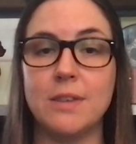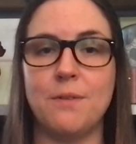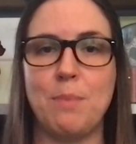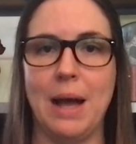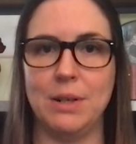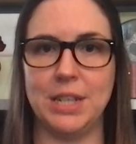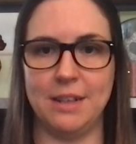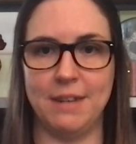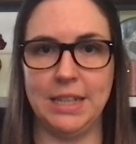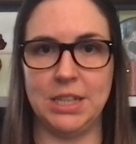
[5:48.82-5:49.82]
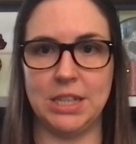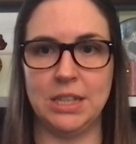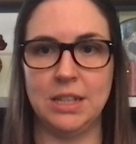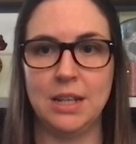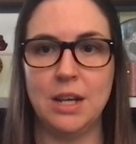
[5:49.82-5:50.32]
for power
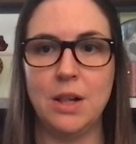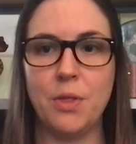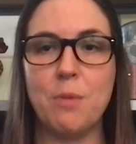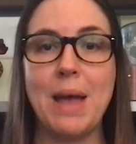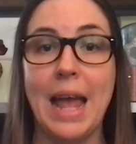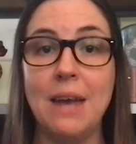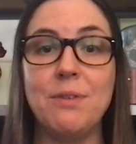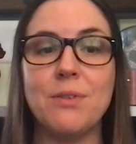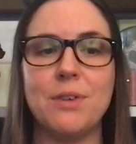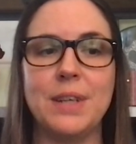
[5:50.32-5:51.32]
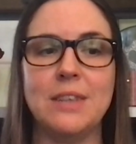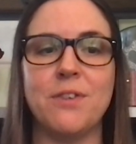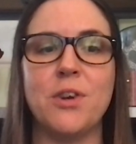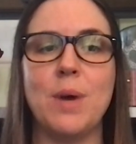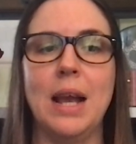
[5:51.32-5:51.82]
generation, the behaviour of these
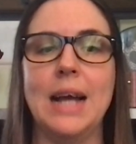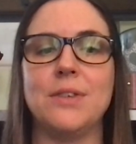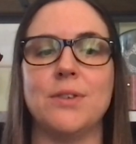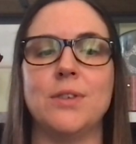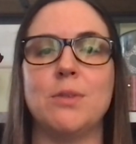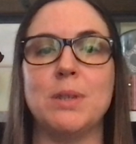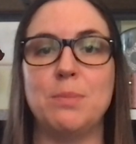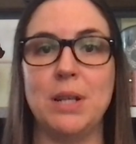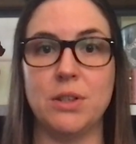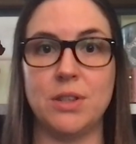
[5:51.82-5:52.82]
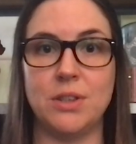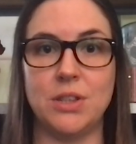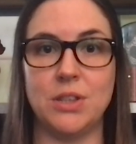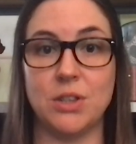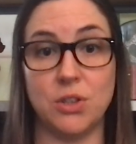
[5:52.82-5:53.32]
runaway electrons must be
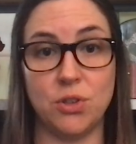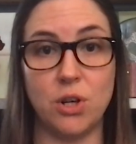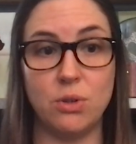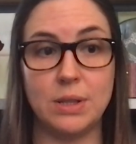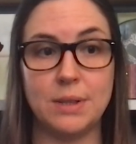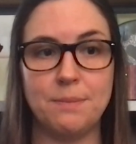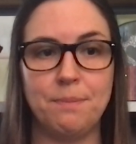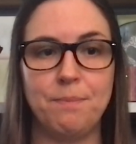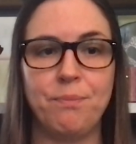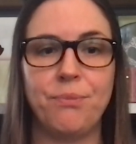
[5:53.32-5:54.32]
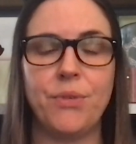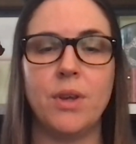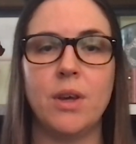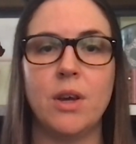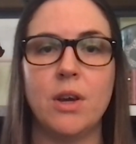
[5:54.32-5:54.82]
understood and controlled.
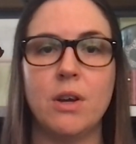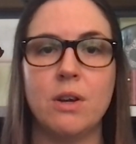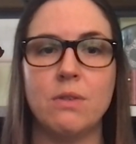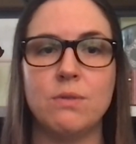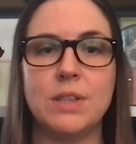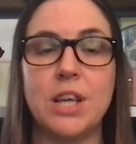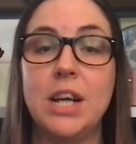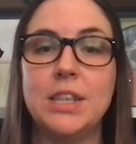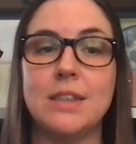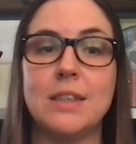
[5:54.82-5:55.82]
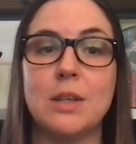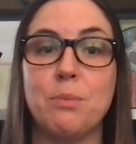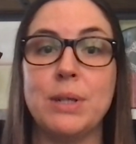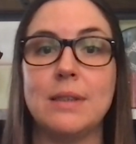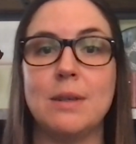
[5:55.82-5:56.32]
Researchers at the
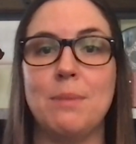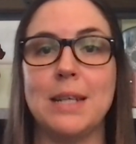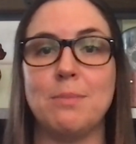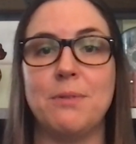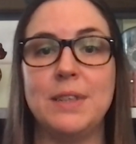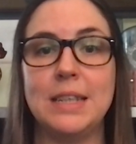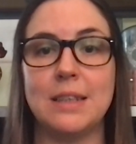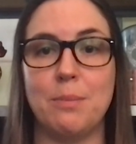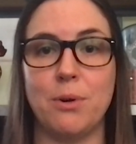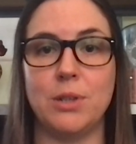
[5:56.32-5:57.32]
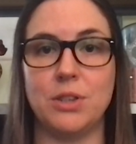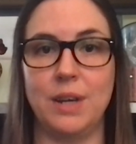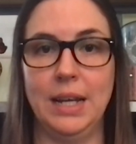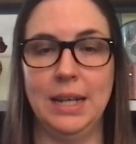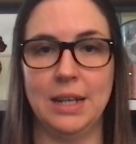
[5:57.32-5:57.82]
Princeton Plasma Physics
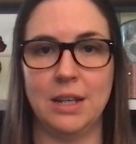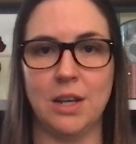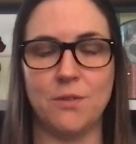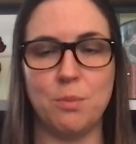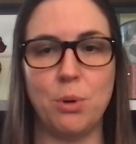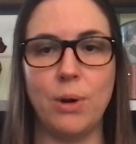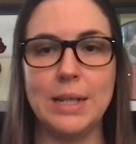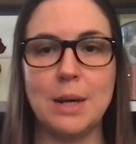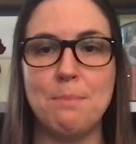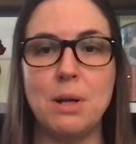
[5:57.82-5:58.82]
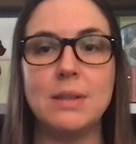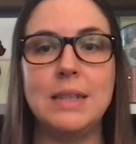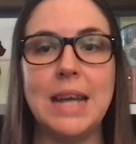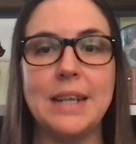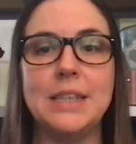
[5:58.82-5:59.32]
Laboratory have deployed a
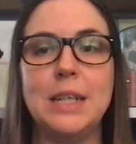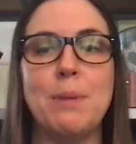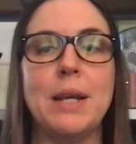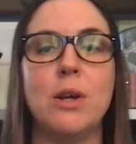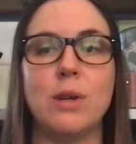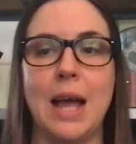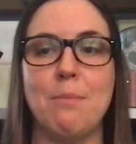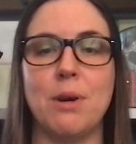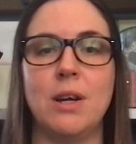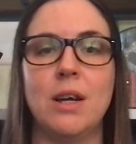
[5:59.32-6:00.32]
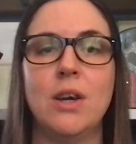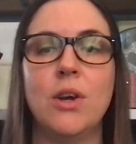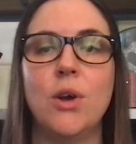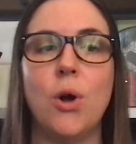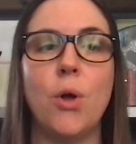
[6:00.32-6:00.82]
multi energy pinhole camera
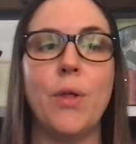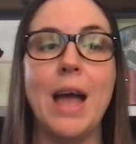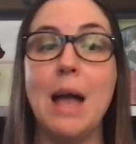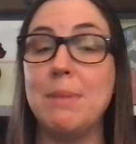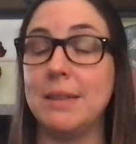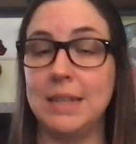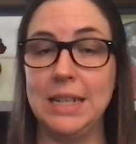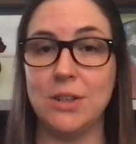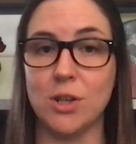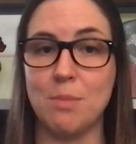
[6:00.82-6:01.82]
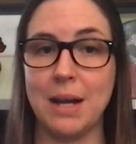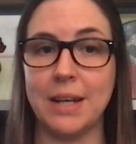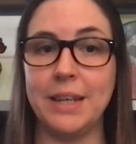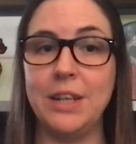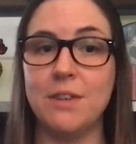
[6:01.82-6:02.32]
on the MST
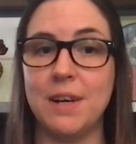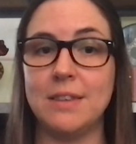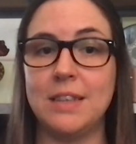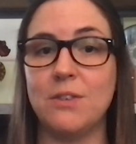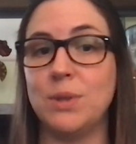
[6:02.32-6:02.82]
tokamak at the University of